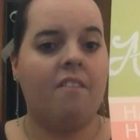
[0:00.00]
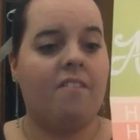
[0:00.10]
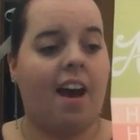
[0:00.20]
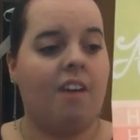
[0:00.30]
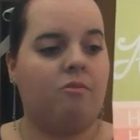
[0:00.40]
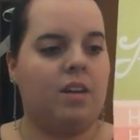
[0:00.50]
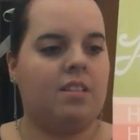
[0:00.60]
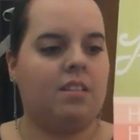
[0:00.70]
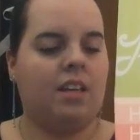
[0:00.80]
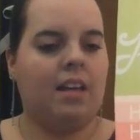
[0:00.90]
Five
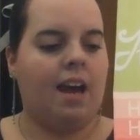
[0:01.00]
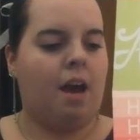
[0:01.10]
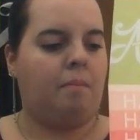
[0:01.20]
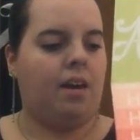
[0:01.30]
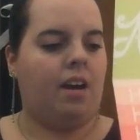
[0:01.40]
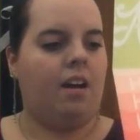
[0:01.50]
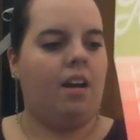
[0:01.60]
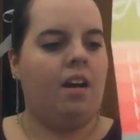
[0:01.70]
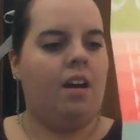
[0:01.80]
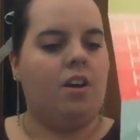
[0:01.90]
ways to get
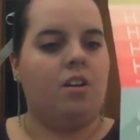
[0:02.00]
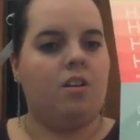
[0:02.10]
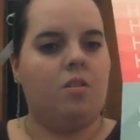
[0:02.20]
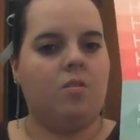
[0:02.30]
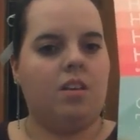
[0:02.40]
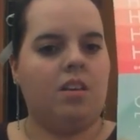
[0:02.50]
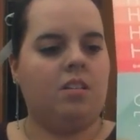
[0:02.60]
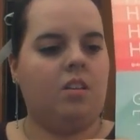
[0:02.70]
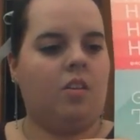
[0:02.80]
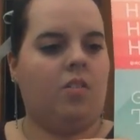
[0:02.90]
happier. New
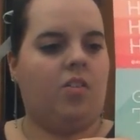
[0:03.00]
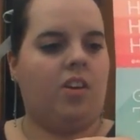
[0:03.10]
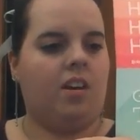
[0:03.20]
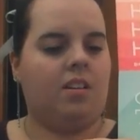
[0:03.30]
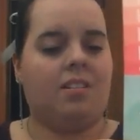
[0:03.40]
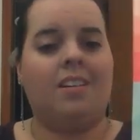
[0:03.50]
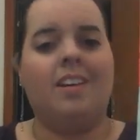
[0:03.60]
things are good things.